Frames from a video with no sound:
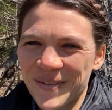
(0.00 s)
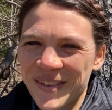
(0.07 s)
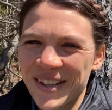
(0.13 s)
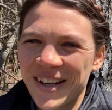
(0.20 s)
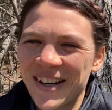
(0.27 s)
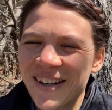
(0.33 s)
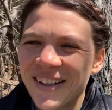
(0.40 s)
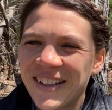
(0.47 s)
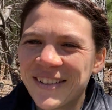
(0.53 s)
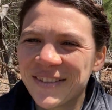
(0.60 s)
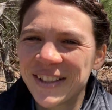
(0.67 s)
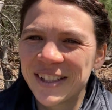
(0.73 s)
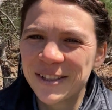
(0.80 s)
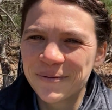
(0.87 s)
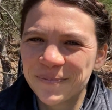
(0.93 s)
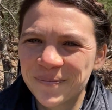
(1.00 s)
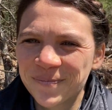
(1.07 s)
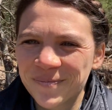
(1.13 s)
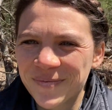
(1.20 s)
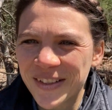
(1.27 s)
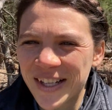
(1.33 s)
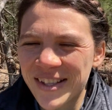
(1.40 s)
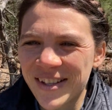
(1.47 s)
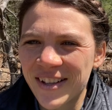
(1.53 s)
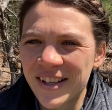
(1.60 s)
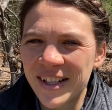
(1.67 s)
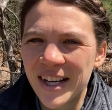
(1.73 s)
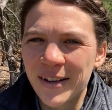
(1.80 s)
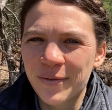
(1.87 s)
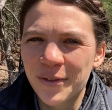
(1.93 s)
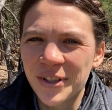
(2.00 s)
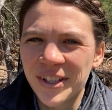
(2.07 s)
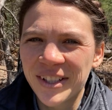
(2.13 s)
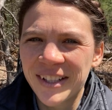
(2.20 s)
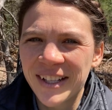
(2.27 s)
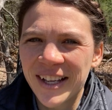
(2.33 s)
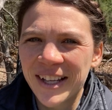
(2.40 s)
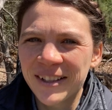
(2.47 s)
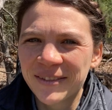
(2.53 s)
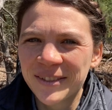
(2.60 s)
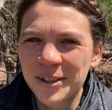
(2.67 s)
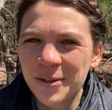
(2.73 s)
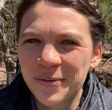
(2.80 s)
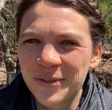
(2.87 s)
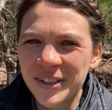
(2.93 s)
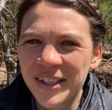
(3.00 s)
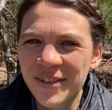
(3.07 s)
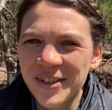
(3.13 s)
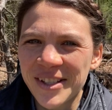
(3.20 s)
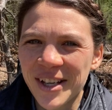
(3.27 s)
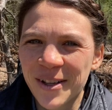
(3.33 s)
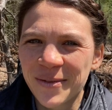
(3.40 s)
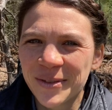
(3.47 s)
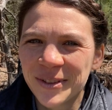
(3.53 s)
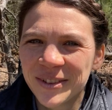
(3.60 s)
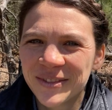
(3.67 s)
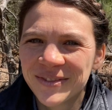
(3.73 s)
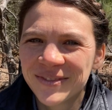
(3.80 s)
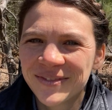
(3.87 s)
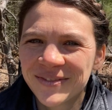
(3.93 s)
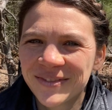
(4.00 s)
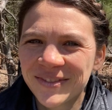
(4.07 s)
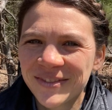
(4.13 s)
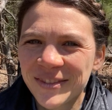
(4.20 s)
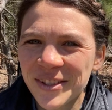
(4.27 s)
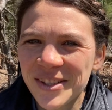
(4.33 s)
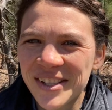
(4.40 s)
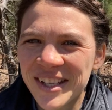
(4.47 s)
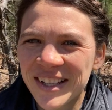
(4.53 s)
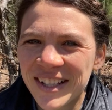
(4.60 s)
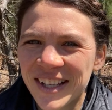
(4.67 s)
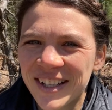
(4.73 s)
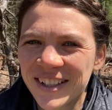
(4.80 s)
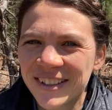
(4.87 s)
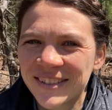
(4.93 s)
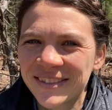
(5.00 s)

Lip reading: Alright, well, that's all I got for you today. Hopefully it was helpful. We'll see you later.